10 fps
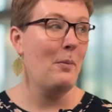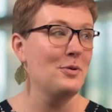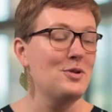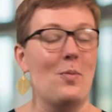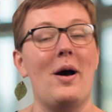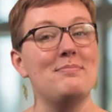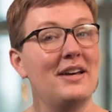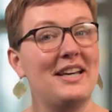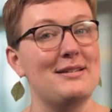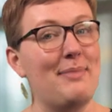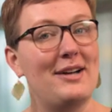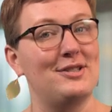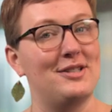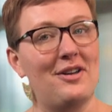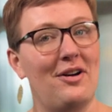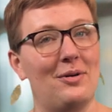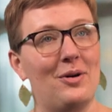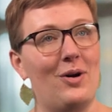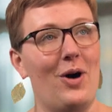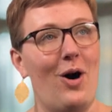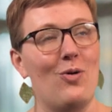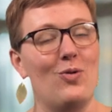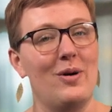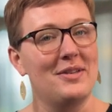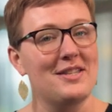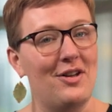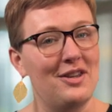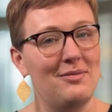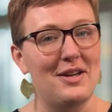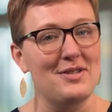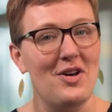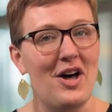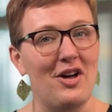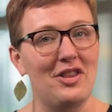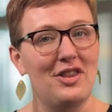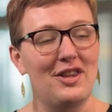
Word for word: So my biggest passions are uh, women's health and mental health.